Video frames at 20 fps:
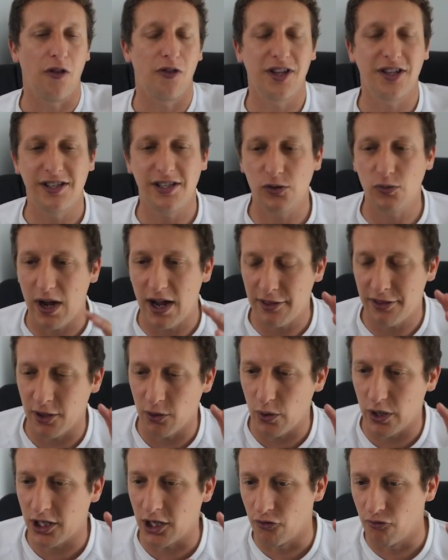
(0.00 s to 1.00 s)
This is where I think
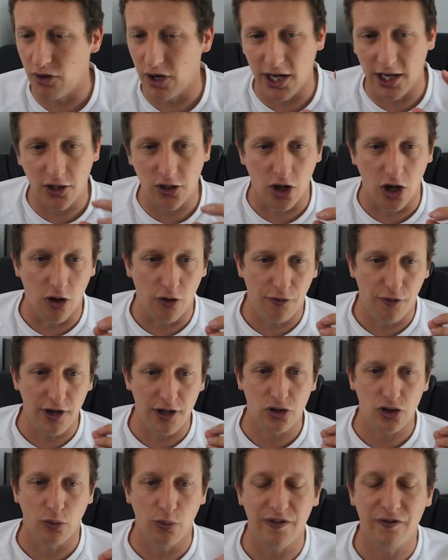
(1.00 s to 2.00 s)
we can really go for it.
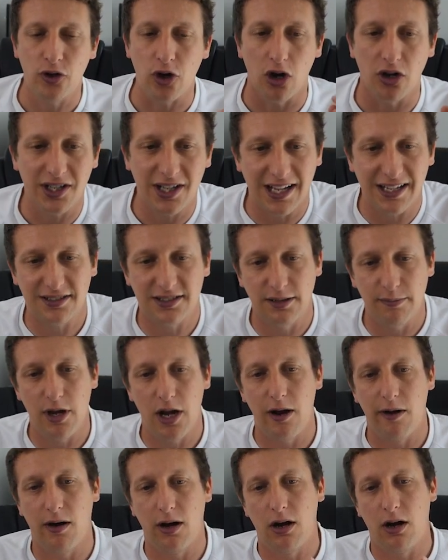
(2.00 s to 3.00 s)
So we've gone
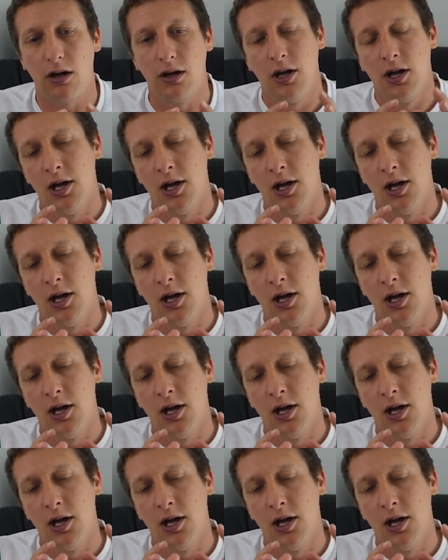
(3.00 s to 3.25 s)
Casemiro,